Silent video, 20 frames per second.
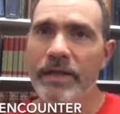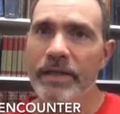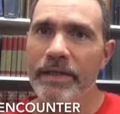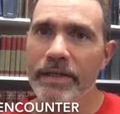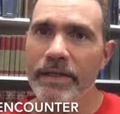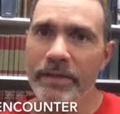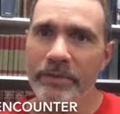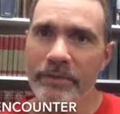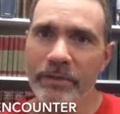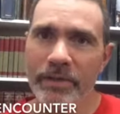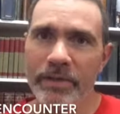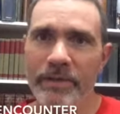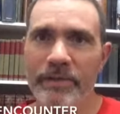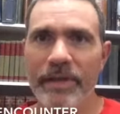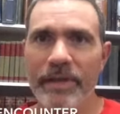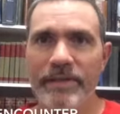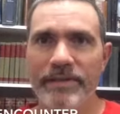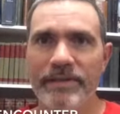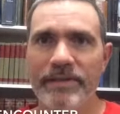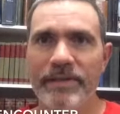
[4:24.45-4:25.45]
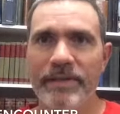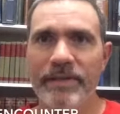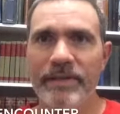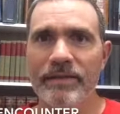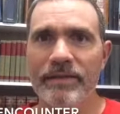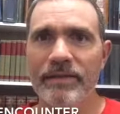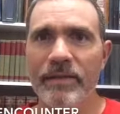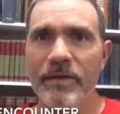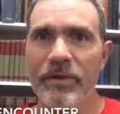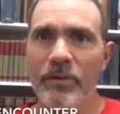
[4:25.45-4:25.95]
get rid of that
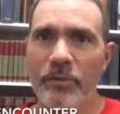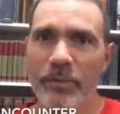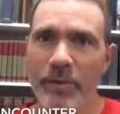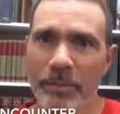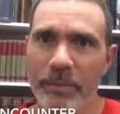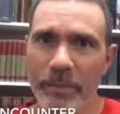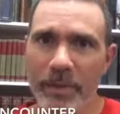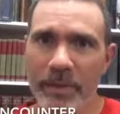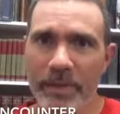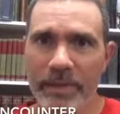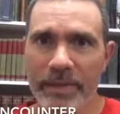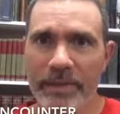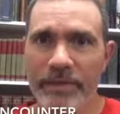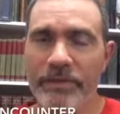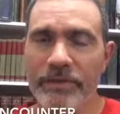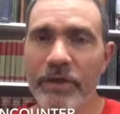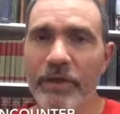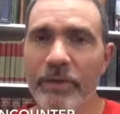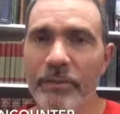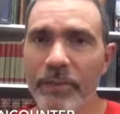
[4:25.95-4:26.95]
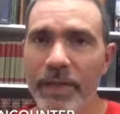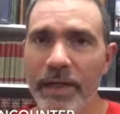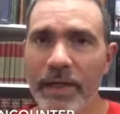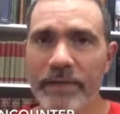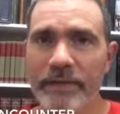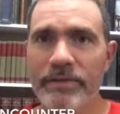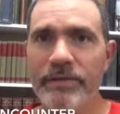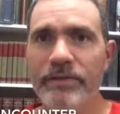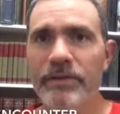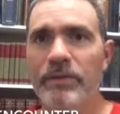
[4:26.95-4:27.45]
sin repent turn
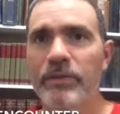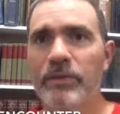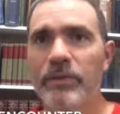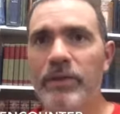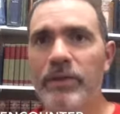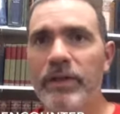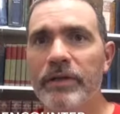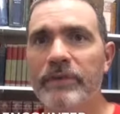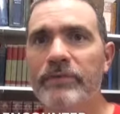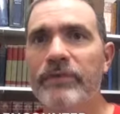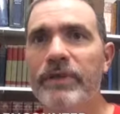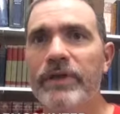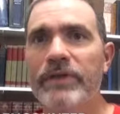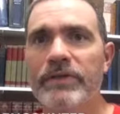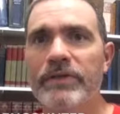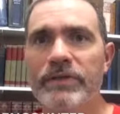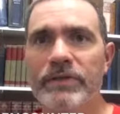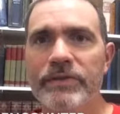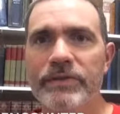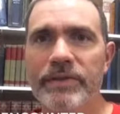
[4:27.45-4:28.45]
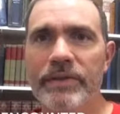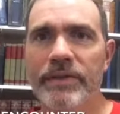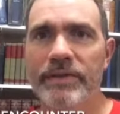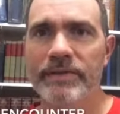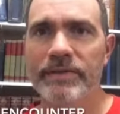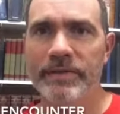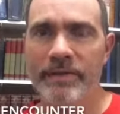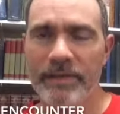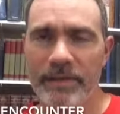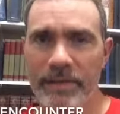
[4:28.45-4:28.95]
back to the Lord confess your
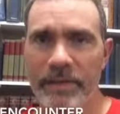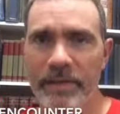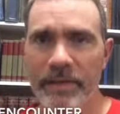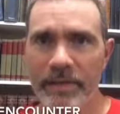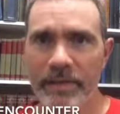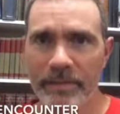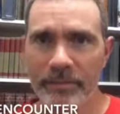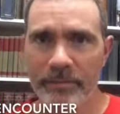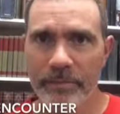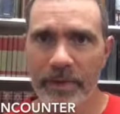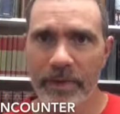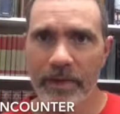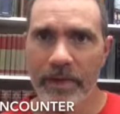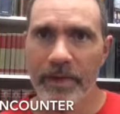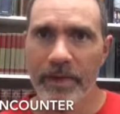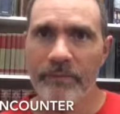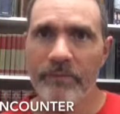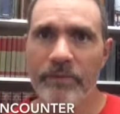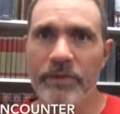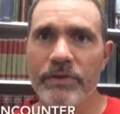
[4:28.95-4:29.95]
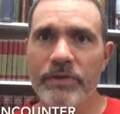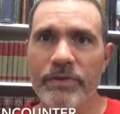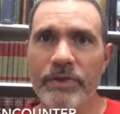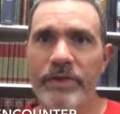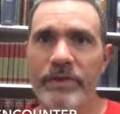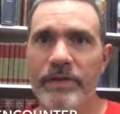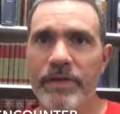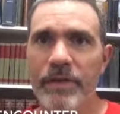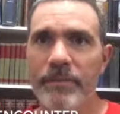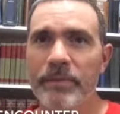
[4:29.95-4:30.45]
sins to him first
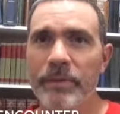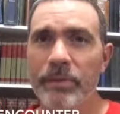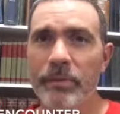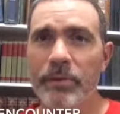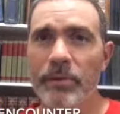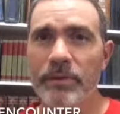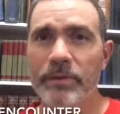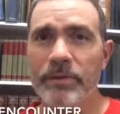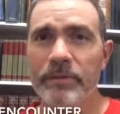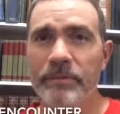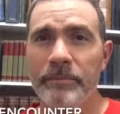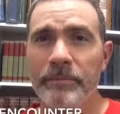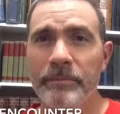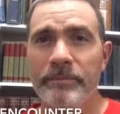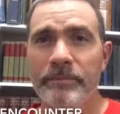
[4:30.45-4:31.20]
John chapter 1